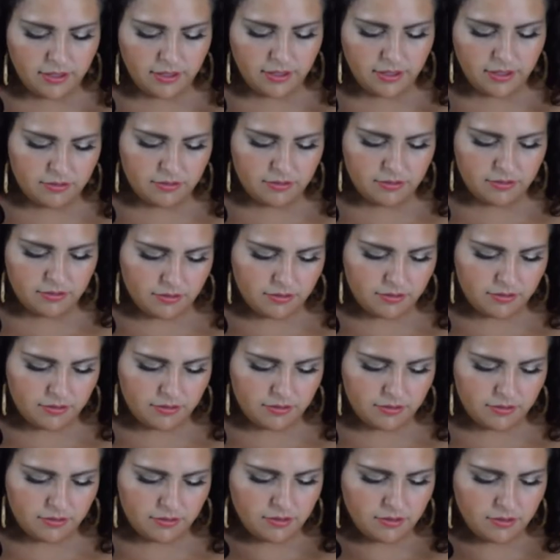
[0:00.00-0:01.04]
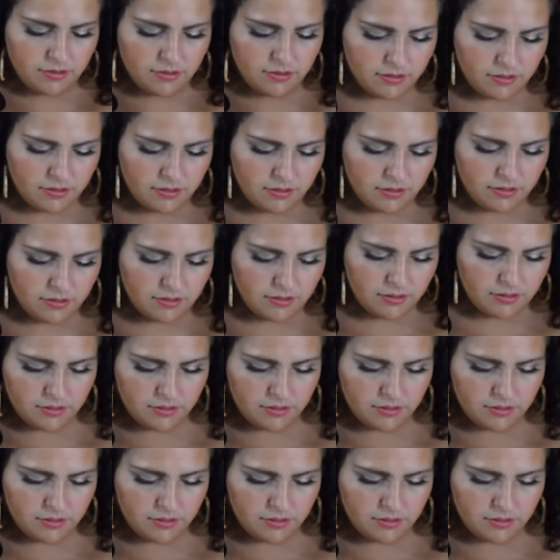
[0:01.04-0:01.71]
[no speech]